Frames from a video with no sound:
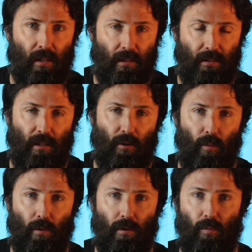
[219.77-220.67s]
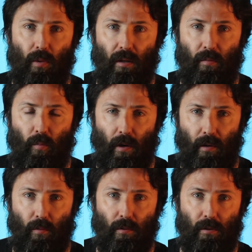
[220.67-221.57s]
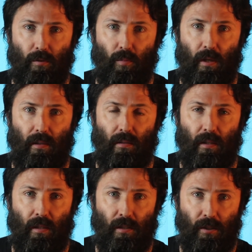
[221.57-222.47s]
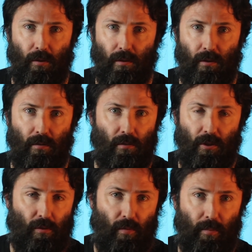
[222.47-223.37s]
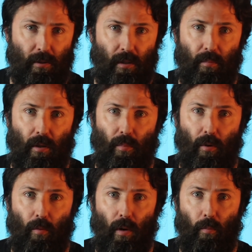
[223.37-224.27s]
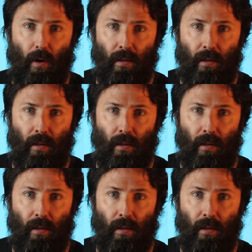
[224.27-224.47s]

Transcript: Its x coordinates 1, y coordinates 1, so it's just represented by the point 1, 1.